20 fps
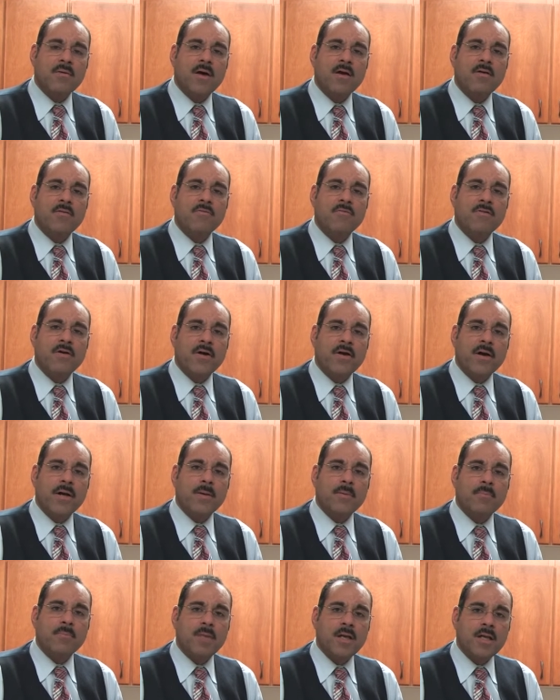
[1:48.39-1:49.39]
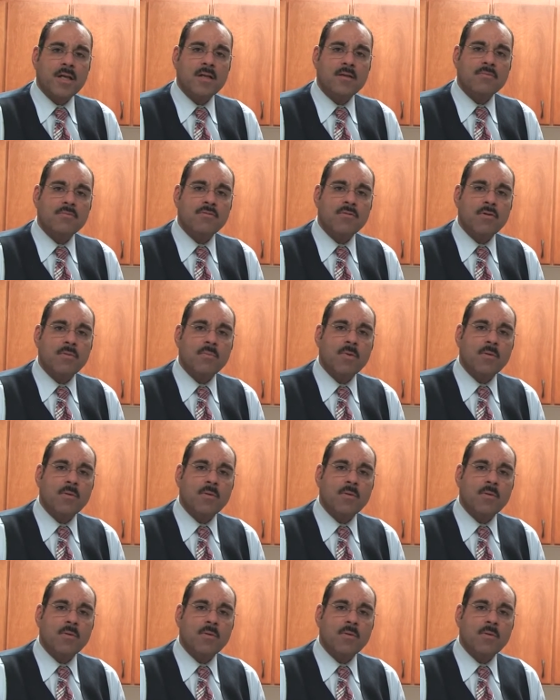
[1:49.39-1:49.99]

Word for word: a, very meaningful